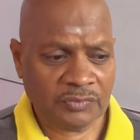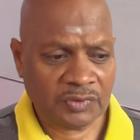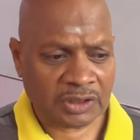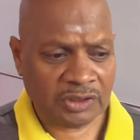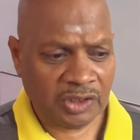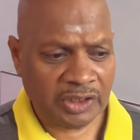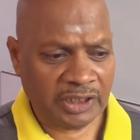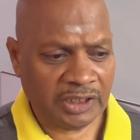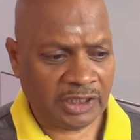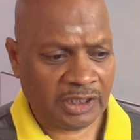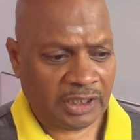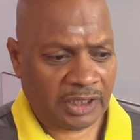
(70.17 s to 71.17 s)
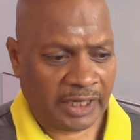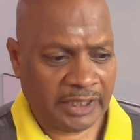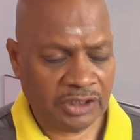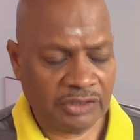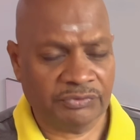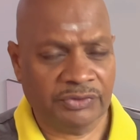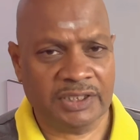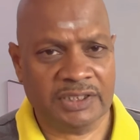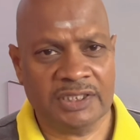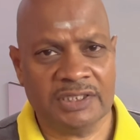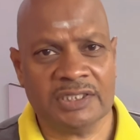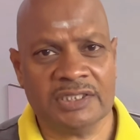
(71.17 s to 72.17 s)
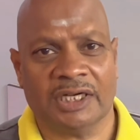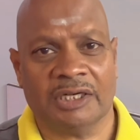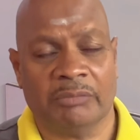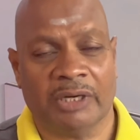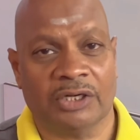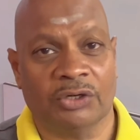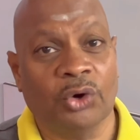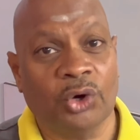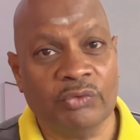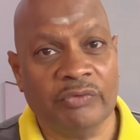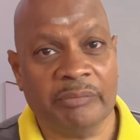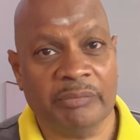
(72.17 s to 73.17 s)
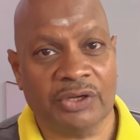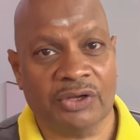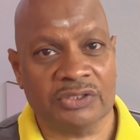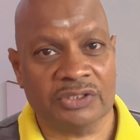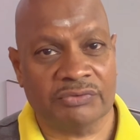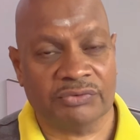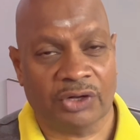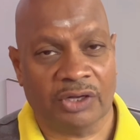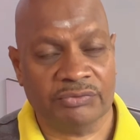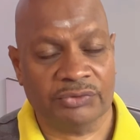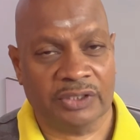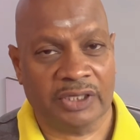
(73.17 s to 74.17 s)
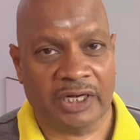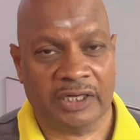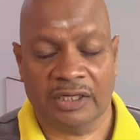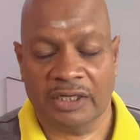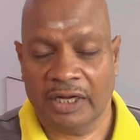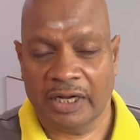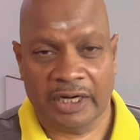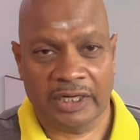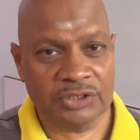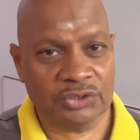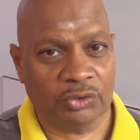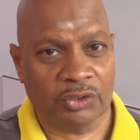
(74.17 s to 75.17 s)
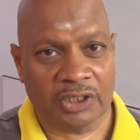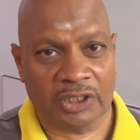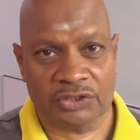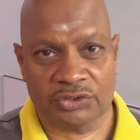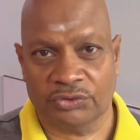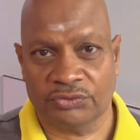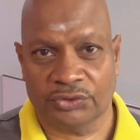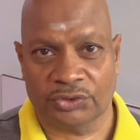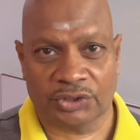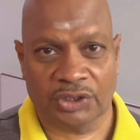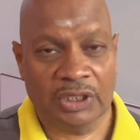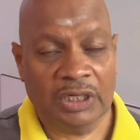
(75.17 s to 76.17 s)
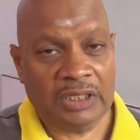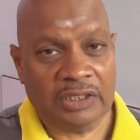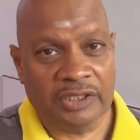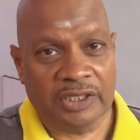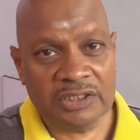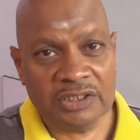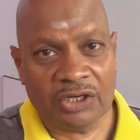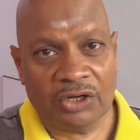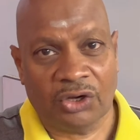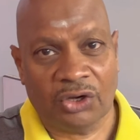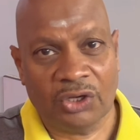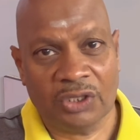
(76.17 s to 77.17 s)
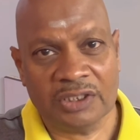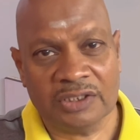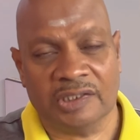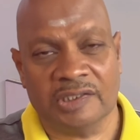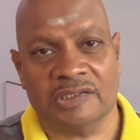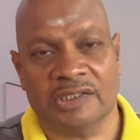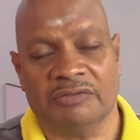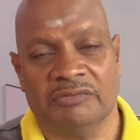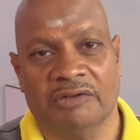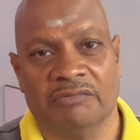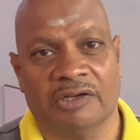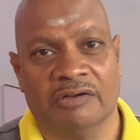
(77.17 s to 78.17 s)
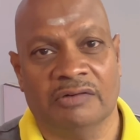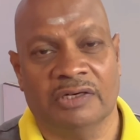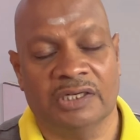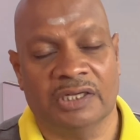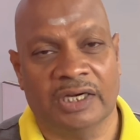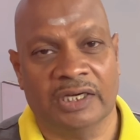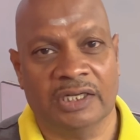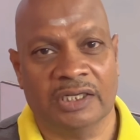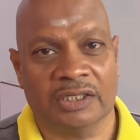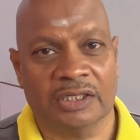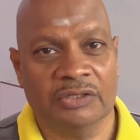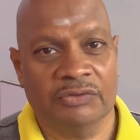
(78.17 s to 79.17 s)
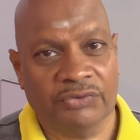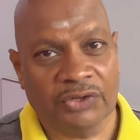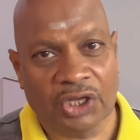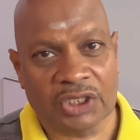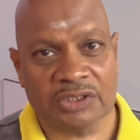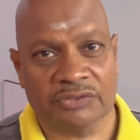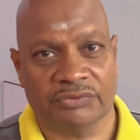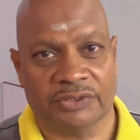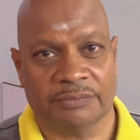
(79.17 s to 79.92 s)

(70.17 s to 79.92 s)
the kind of diseases that might go away because of raw food diet, and so on and so forth. These are all the things that we have covered under philosophy.